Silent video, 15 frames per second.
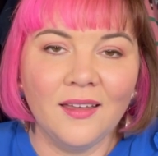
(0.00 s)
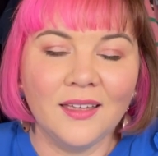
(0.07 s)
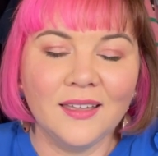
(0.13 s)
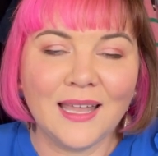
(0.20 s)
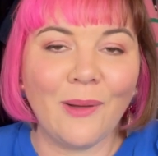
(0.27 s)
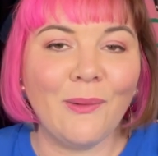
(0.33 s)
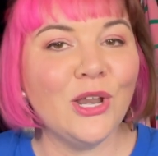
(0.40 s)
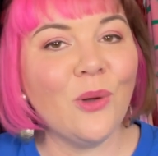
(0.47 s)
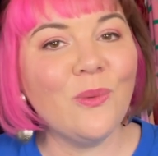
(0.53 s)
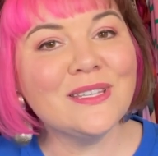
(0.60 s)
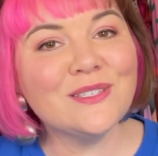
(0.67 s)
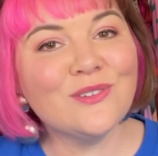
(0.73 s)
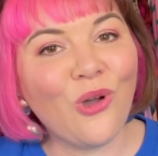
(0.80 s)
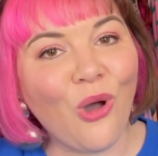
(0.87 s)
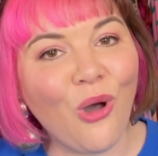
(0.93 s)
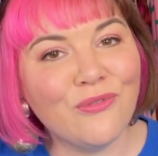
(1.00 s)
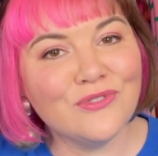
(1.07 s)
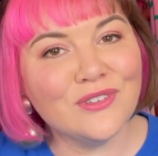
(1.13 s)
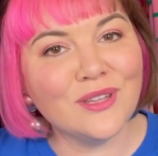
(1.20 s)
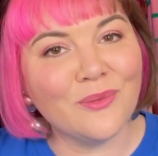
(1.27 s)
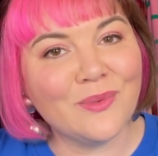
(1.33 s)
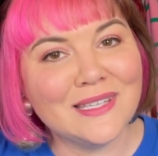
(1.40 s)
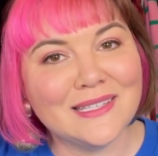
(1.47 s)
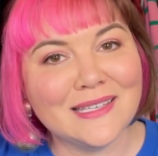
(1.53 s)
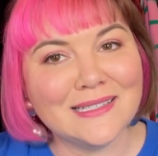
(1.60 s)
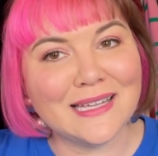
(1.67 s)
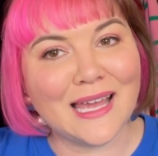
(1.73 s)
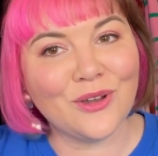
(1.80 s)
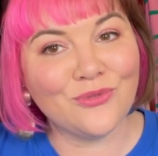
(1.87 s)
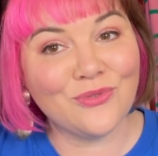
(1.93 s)
Now, I know it's not often that we sit
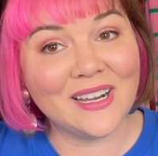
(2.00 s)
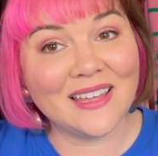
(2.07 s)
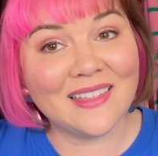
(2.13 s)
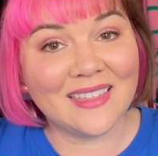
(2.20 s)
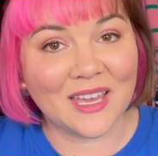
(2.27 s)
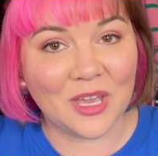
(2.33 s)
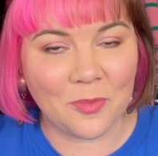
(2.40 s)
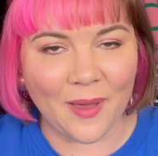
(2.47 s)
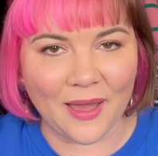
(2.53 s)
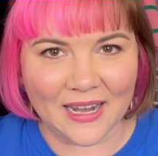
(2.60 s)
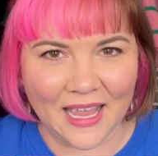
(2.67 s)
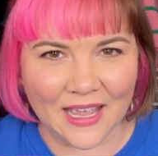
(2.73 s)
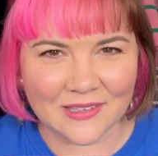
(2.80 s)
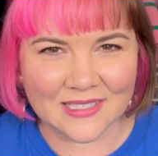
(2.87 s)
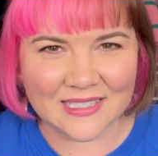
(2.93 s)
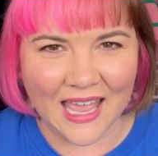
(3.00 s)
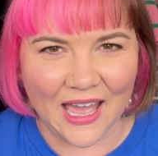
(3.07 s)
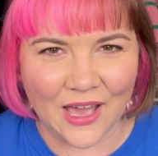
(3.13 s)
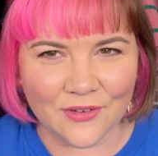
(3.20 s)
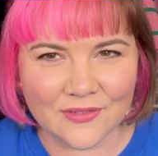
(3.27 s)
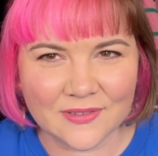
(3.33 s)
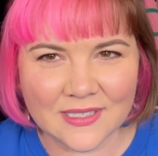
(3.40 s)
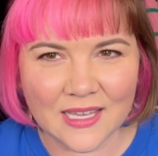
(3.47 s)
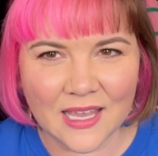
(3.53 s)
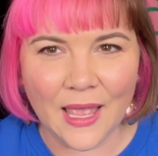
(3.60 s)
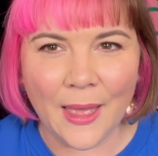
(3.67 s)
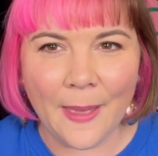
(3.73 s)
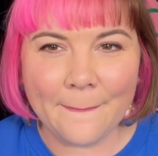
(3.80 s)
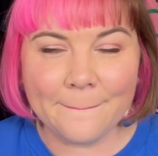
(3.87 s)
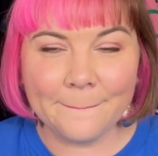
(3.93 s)
down and really think about ourselves,
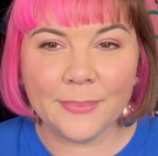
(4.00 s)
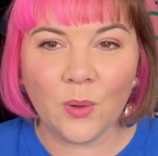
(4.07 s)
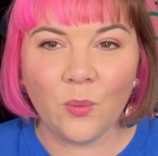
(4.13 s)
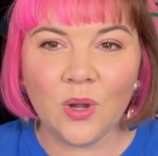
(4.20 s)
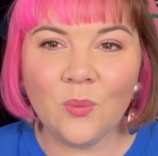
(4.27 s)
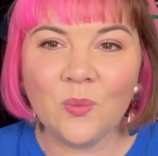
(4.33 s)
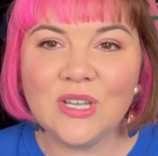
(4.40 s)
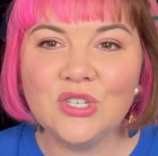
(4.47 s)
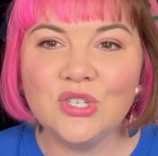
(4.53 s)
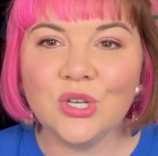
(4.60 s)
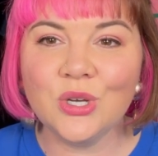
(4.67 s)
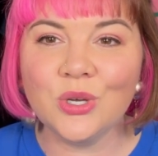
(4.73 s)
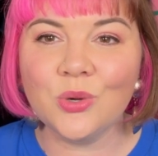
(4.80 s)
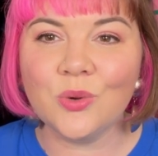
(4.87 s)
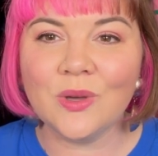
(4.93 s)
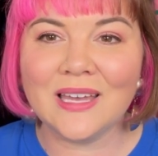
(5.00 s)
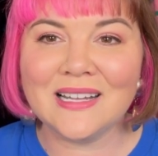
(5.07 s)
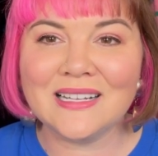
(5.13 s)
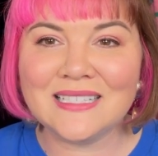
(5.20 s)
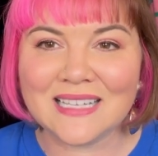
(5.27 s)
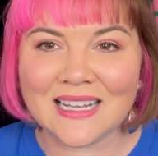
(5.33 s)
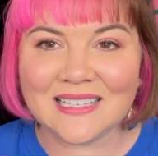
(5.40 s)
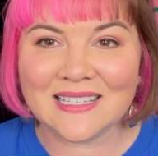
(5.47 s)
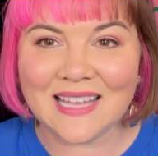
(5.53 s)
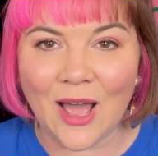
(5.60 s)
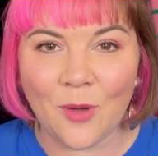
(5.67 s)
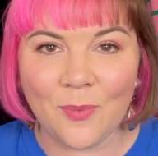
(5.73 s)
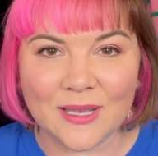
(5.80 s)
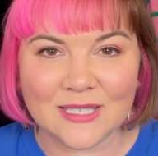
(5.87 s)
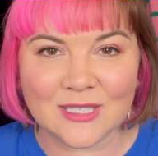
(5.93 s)
but when we do, it does
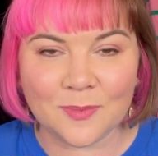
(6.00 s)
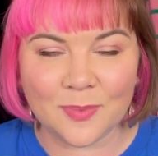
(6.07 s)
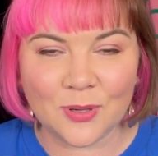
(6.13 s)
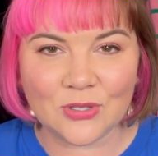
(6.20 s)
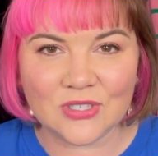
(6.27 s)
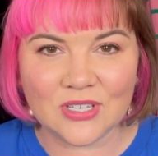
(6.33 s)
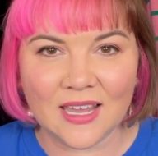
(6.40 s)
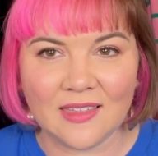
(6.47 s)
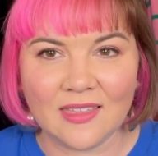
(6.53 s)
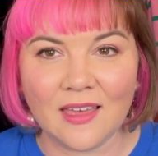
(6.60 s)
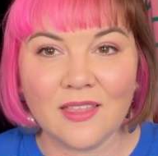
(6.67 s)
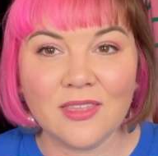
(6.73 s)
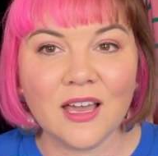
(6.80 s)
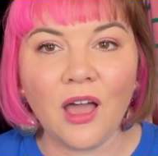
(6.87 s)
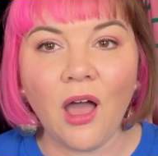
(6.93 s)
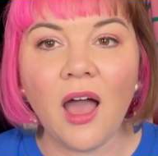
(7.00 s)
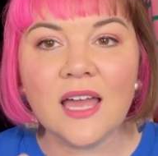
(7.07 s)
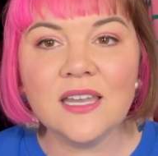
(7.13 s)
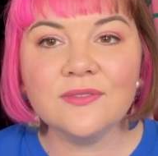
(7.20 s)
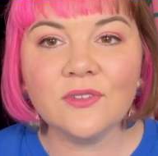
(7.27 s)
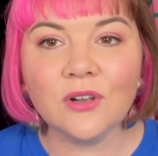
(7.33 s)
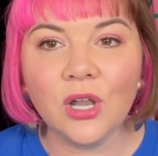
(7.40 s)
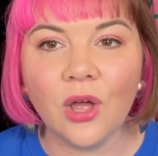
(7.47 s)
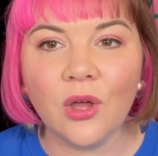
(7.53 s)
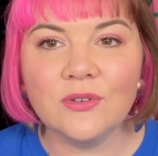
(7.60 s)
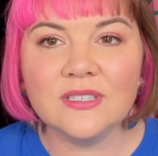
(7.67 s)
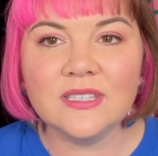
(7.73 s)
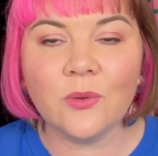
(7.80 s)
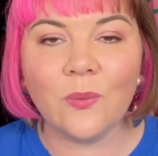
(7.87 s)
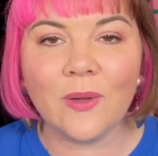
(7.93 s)
help us to put together the kind of
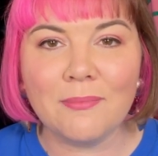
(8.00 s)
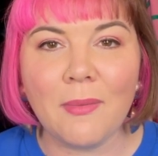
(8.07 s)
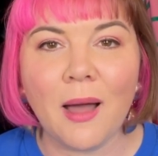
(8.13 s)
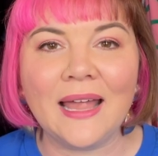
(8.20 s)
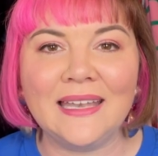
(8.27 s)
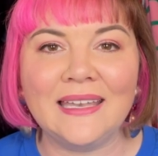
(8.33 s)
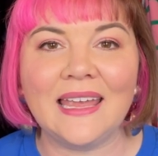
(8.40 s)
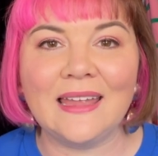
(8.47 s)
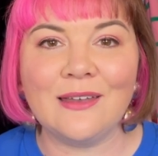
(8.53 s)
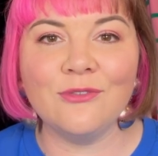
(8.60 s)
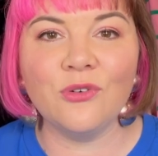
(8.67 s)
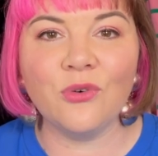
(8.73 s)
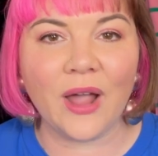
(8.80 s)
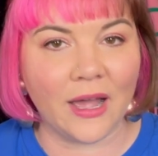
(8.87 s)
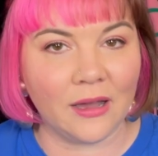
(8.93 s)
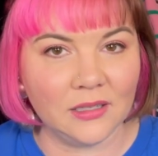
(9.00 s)
clothes that we might need for our